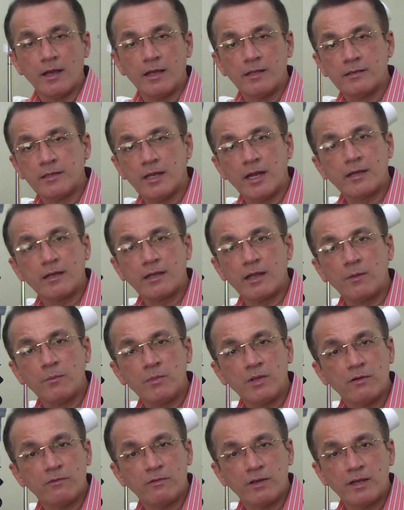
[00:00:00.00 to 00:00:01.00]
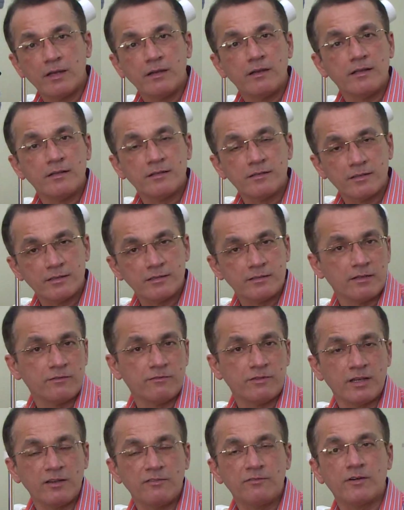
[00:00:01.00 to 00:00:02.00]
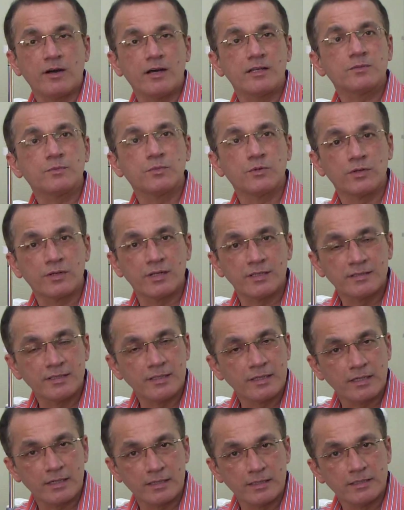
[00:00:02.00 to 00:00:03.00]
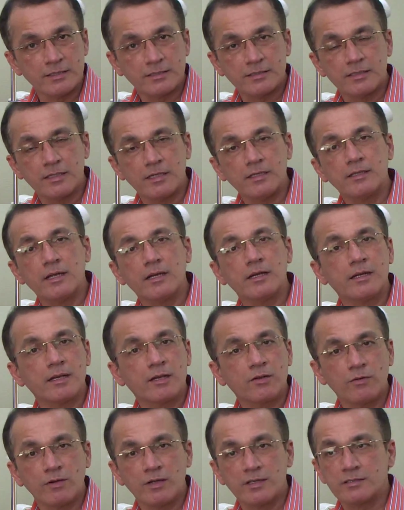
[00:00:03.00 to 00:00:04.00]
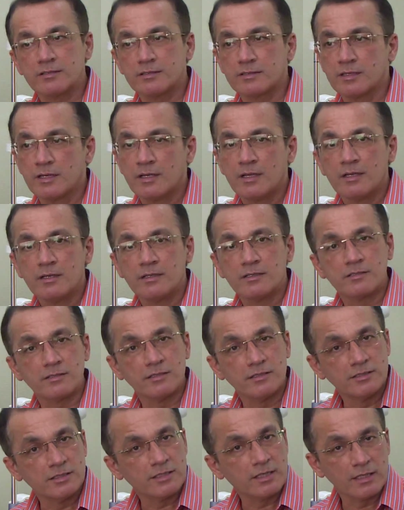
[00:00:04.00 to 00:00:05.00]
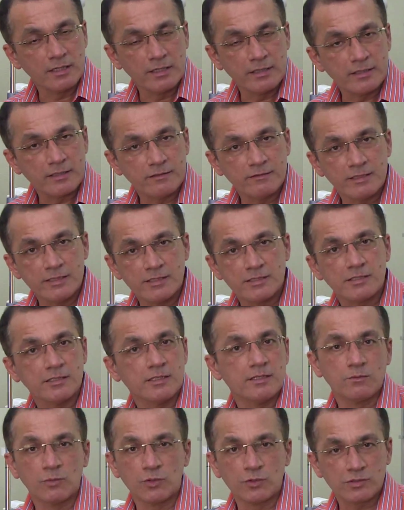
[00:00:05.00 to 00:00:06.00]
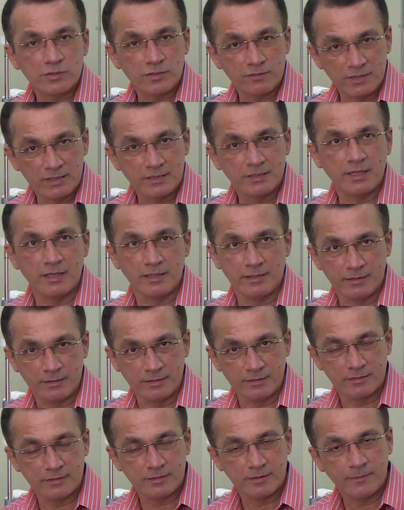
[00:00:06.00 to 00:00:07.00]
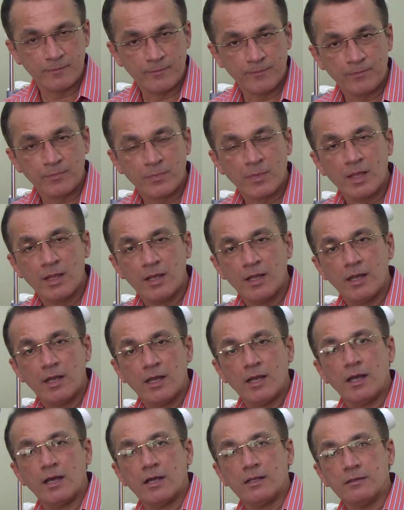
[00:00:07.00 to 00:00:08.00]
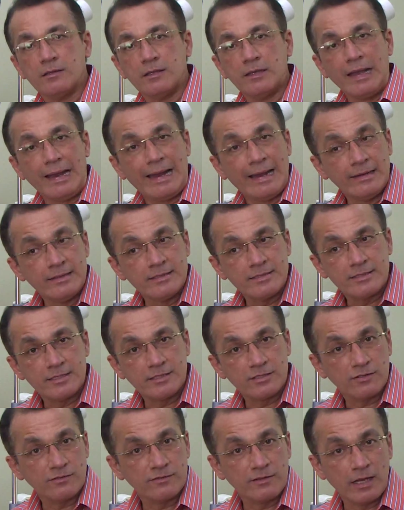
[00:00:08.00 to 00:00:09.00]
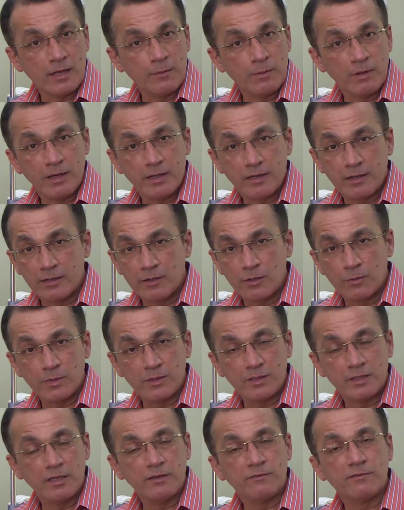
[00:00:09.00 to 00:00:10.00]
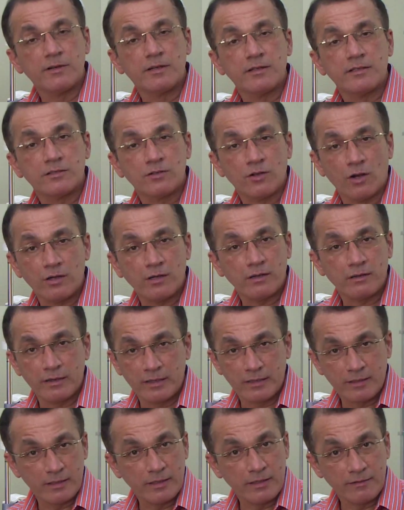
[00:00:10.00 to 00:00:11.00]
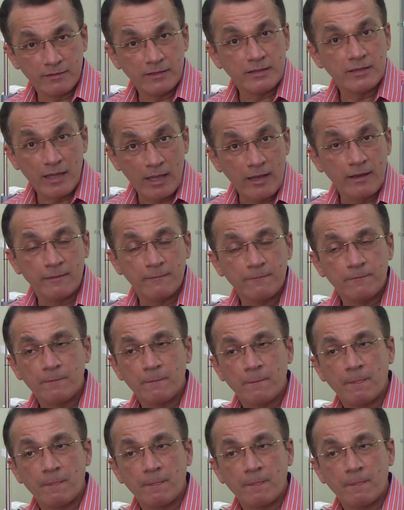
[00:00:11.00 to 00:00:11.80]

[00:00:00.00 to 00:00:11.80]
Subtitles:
And that can be a very dangerous and very fast progressing condition, and that requires surgical intervention in most of these cases. The end stage of diabetic retinopathy, if it is not treated even then,